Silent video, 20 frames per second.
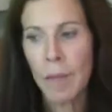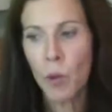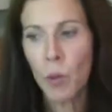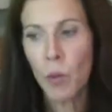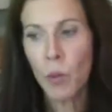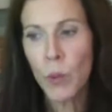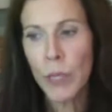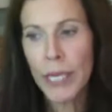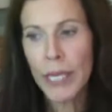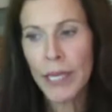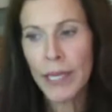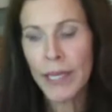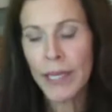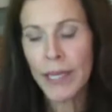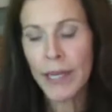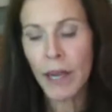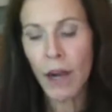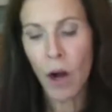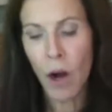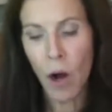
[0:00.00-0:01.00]

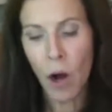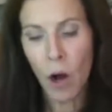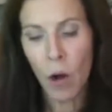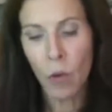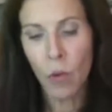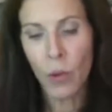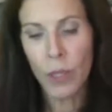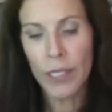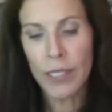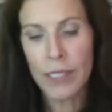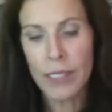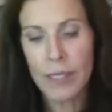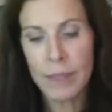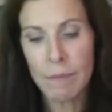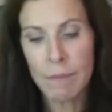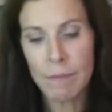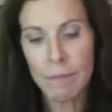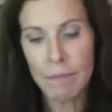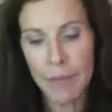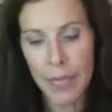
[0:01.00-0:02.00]
we
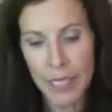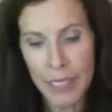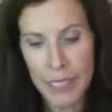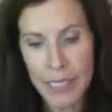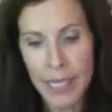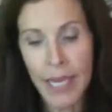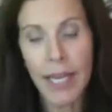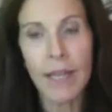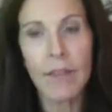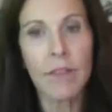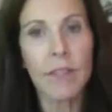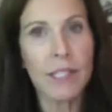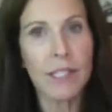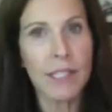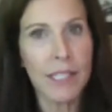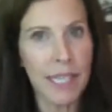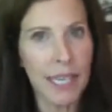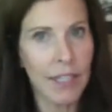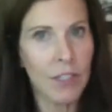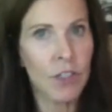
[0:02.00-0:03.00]
always maintain the
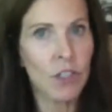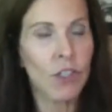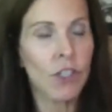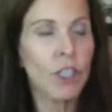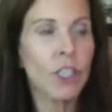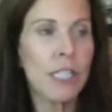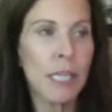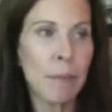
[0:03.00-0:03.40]
standards.